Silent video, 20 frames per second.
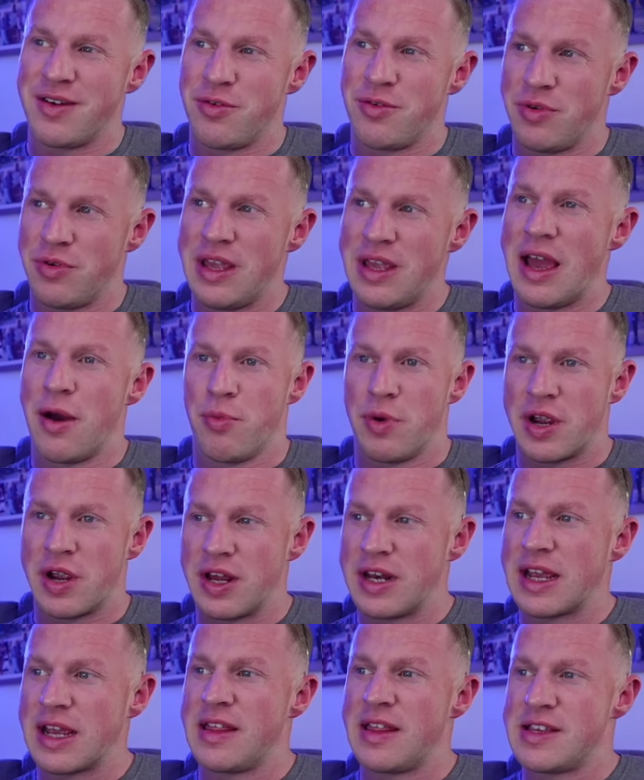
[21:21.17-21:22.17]
yeah, we're going to
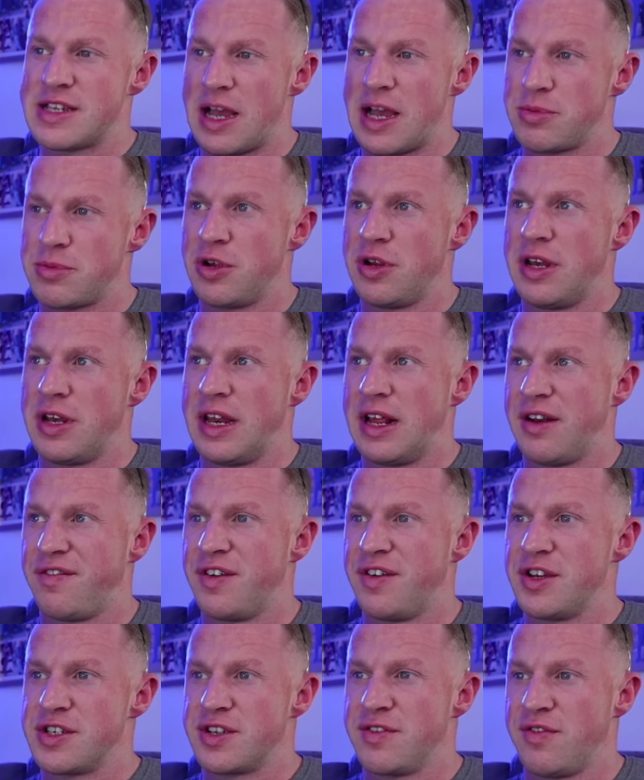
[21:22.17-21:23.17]
get this absolutely nailed
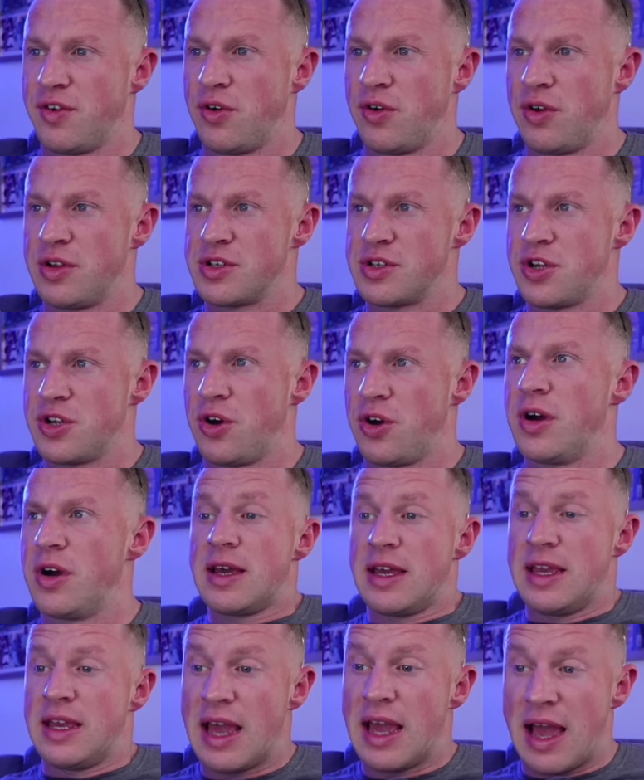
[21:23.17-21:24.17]
first of all. So
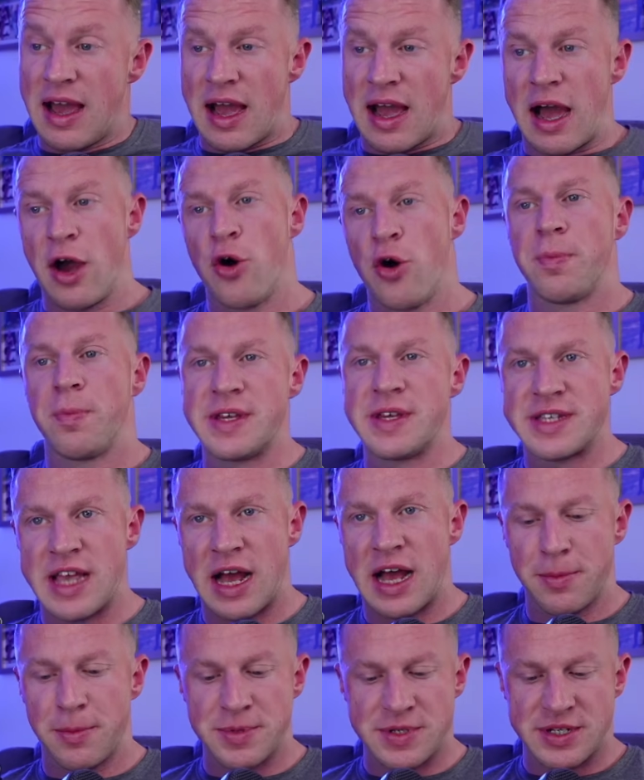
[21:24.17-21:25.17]
yeah, I hope this
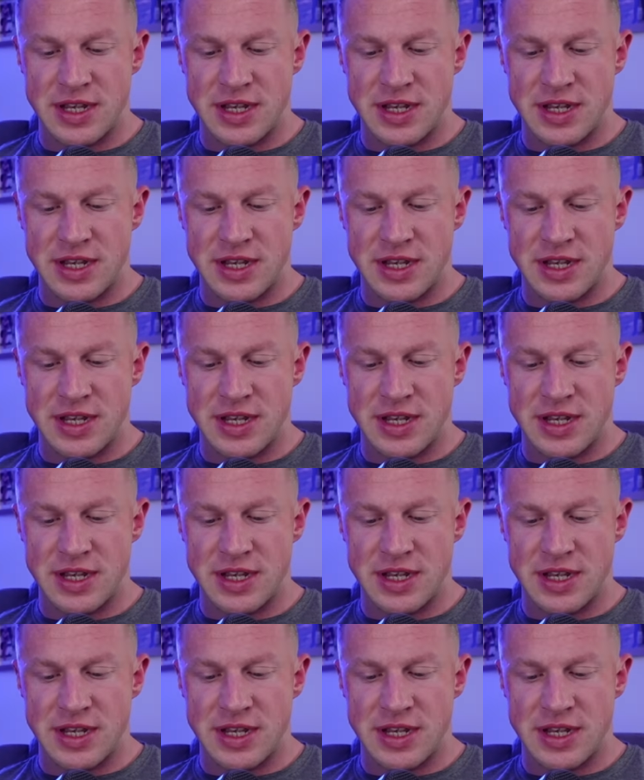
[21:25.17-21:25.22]
helps.